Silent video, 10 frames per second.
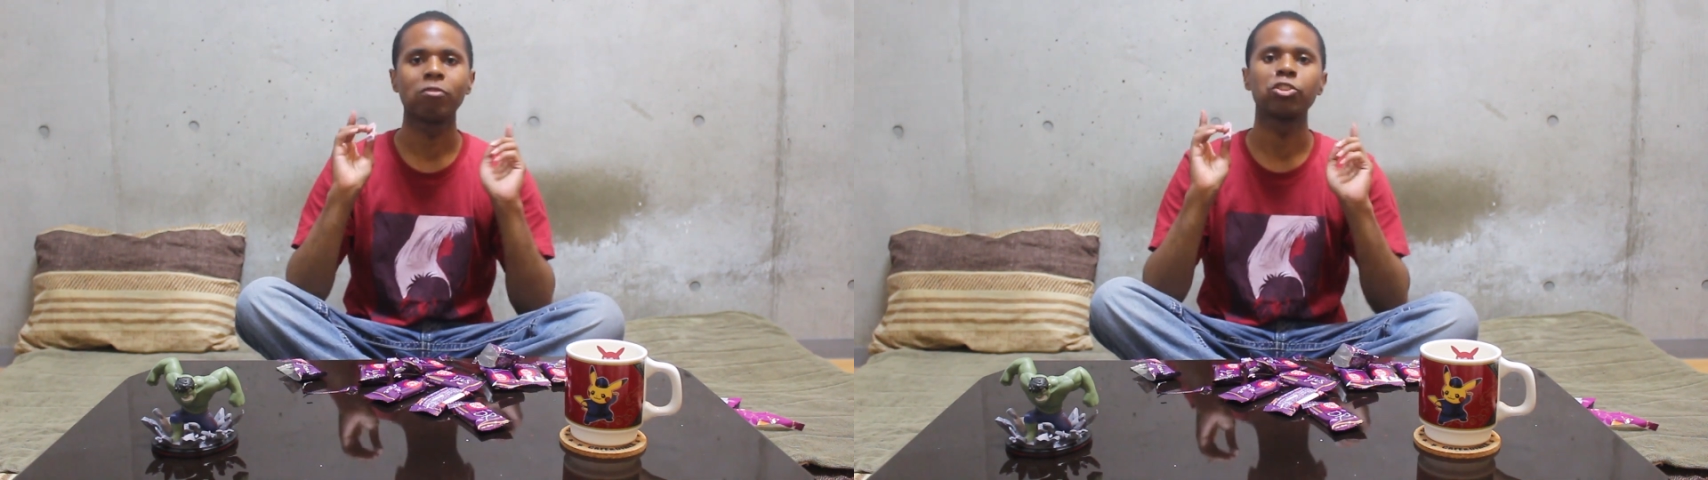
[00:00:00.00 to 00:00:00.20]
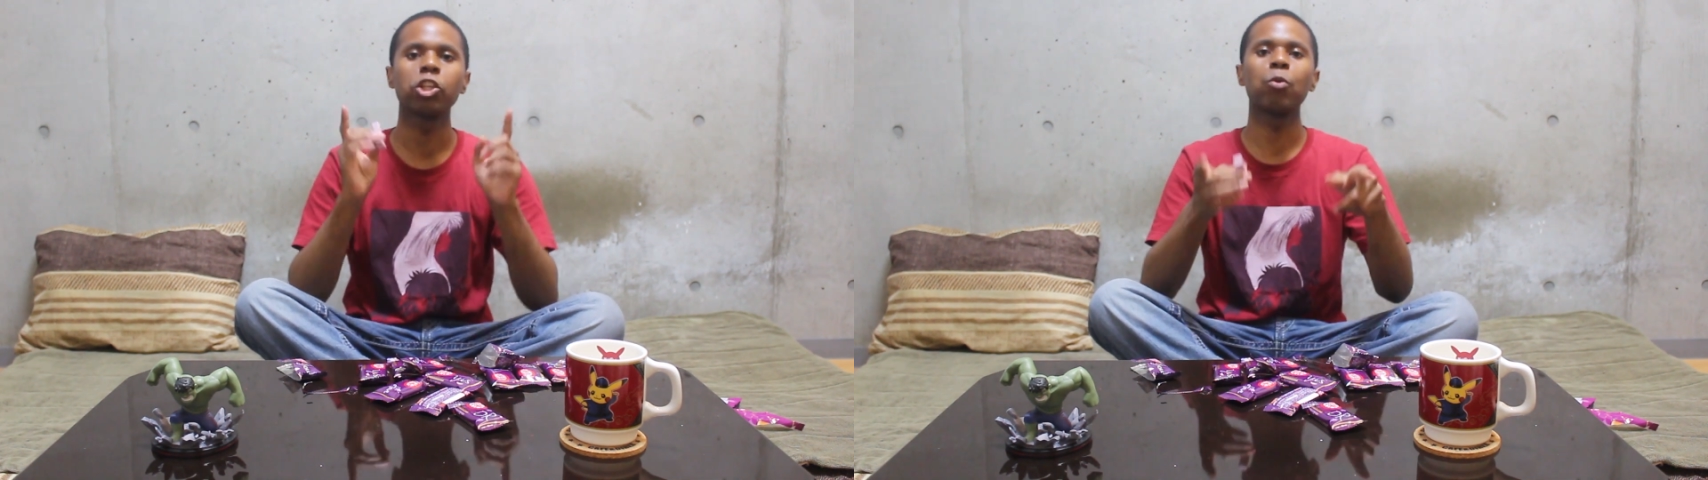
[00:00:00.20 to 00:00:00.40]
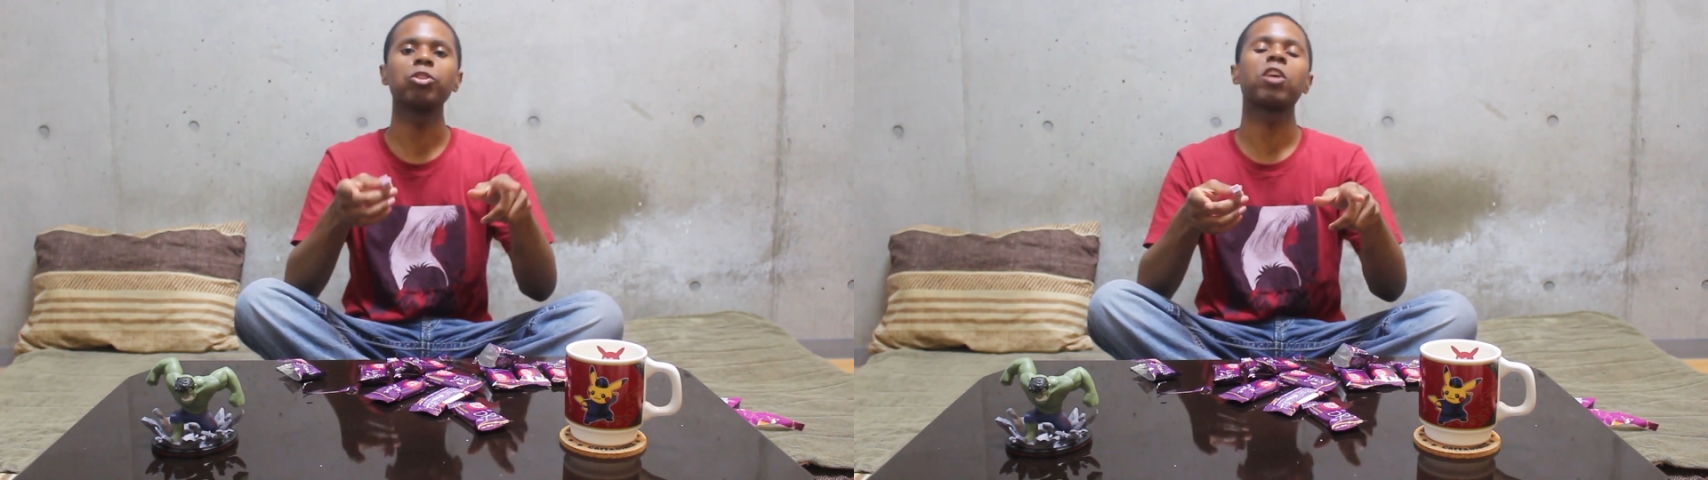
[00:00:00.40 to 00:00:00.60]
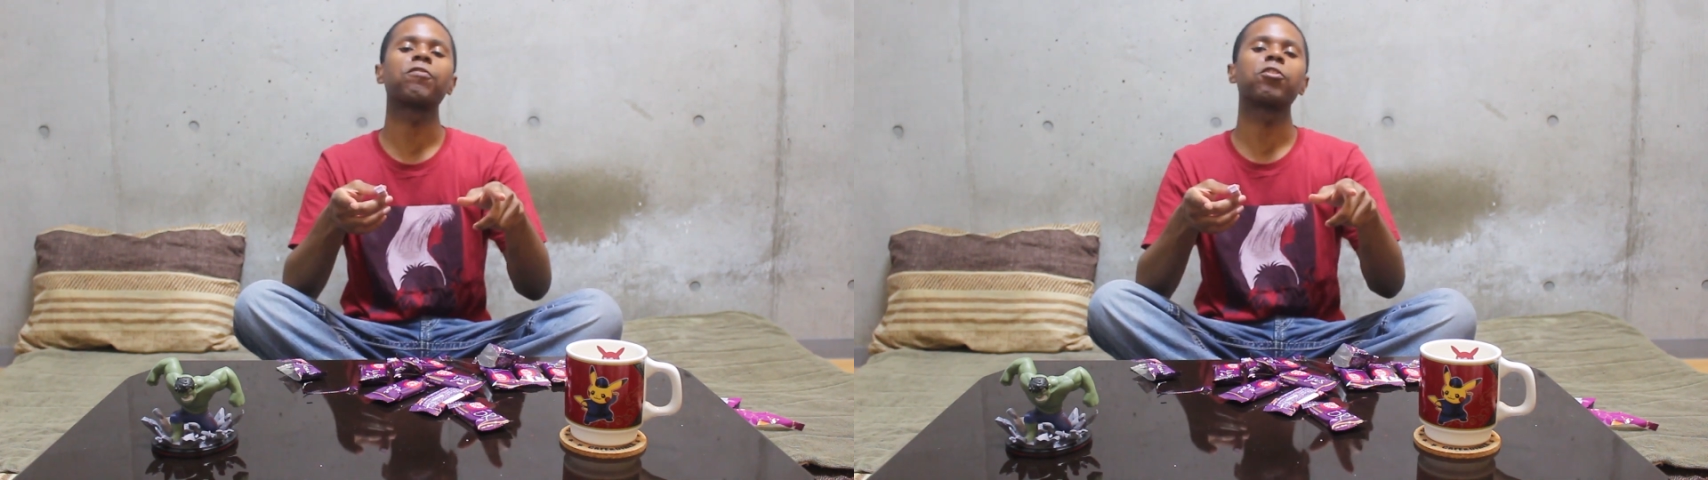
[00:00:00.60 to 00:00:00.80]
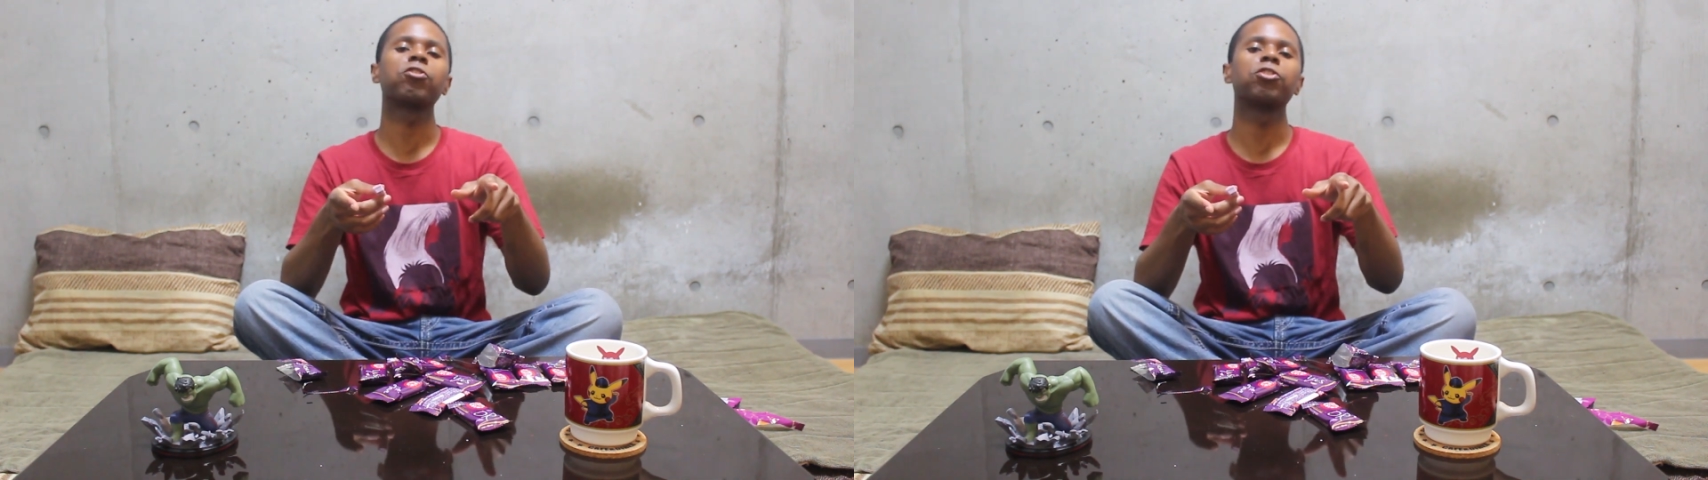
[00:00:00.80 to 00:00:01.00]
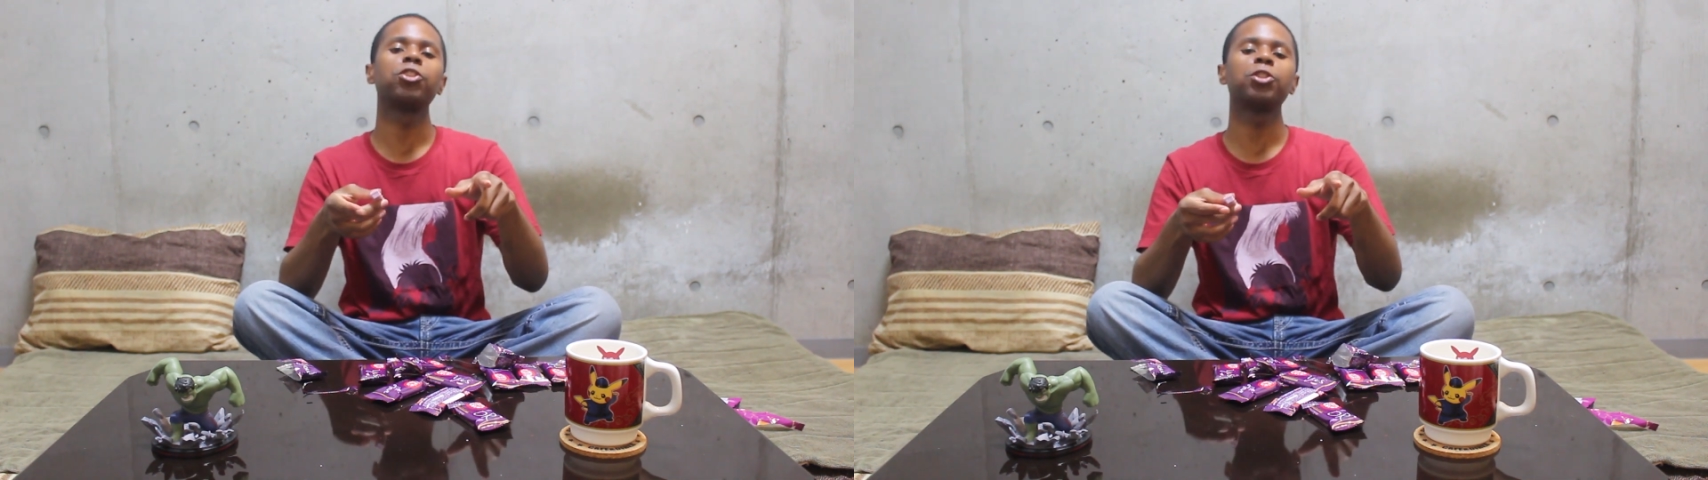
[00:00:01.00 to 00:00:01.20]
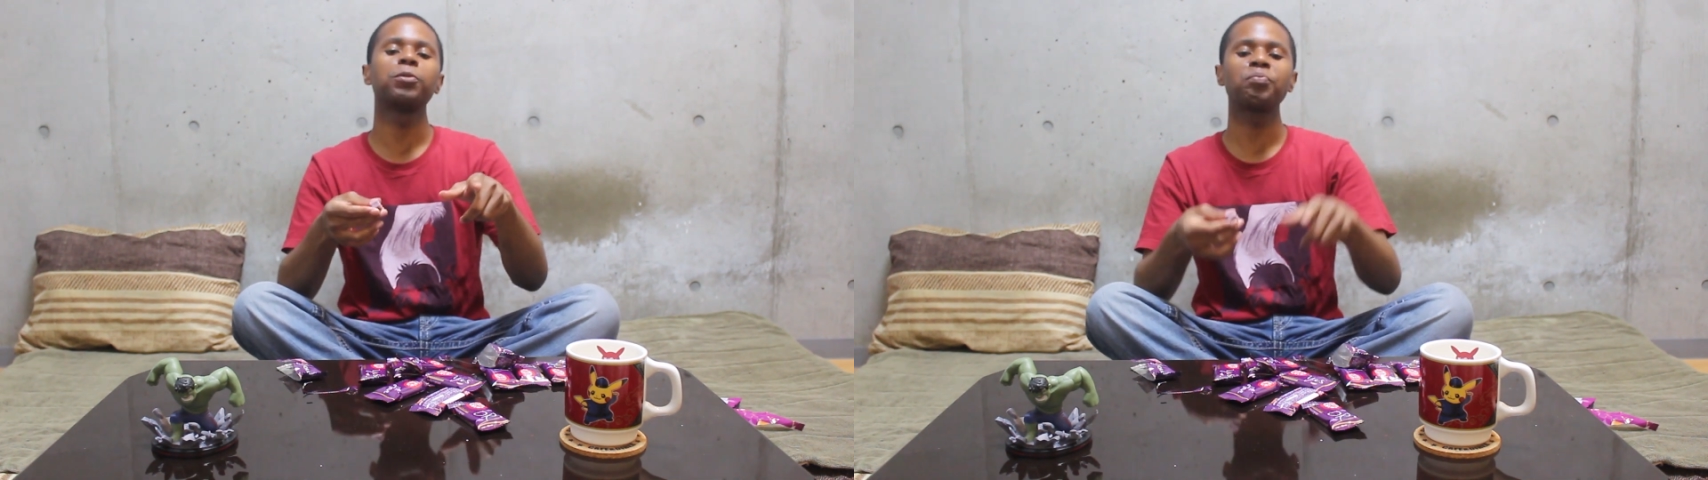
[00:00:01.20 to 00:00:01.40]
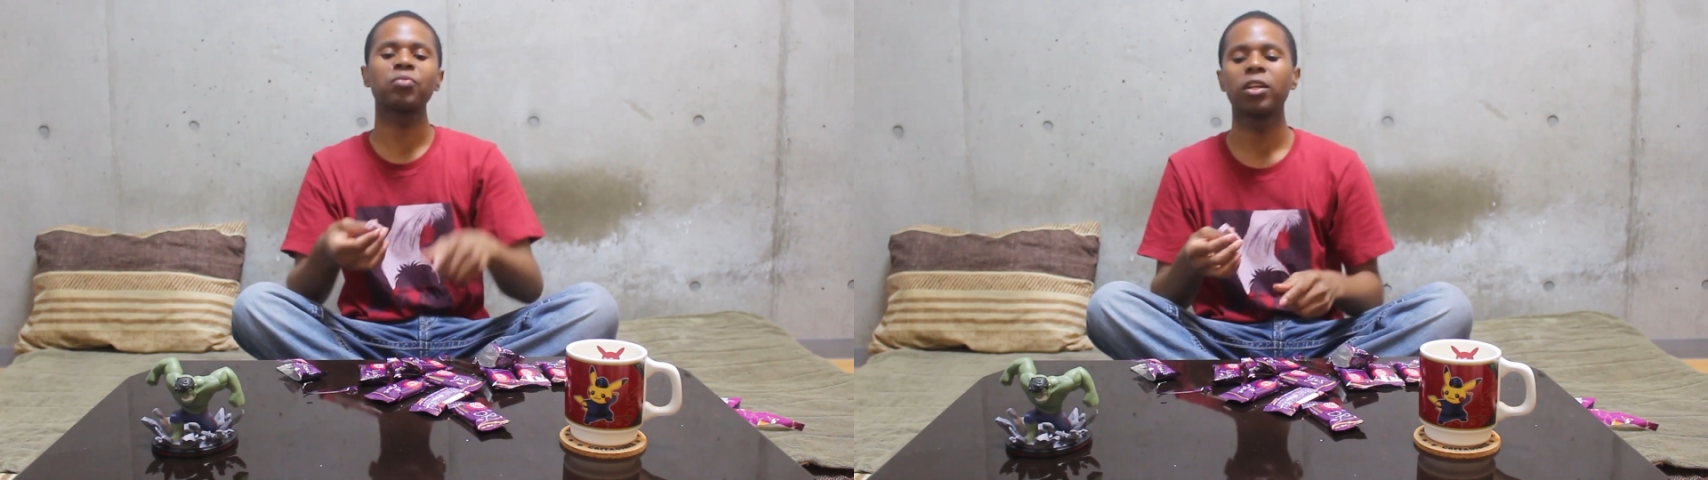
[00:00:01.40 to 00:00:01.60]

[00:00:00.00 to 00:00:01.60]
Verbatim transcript: So without further ado,